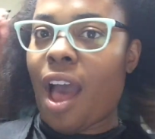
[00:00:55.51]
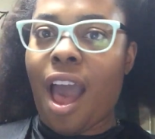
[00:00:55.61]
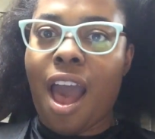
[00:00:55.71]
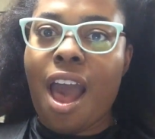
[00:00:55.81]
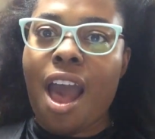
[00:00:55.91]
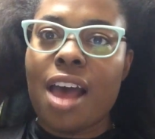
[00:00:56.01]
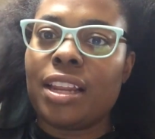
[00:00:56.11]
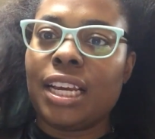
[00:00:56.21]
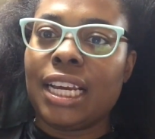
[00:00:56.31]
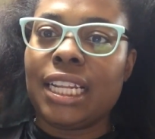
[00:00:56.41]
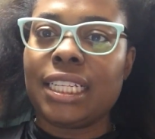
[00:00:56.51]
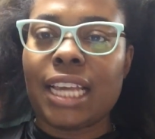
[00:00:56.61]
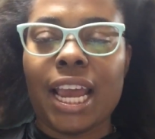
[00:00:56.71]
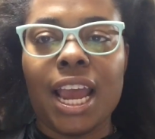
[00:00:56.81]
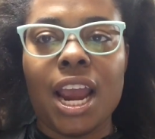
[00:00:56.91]
Oh, look at this
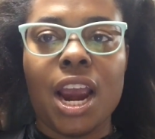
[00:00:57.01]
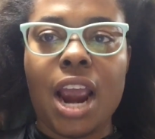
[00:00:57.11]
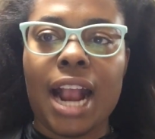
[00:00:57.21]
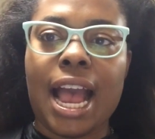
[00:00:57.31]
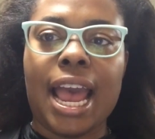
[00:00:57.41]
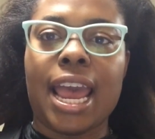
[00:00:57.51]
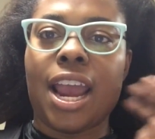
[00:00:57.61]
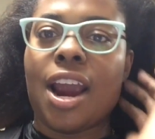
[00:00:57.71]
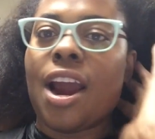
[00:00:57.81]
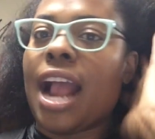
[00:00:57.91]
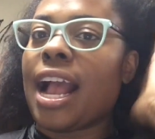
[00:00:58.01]
hair. I got hair.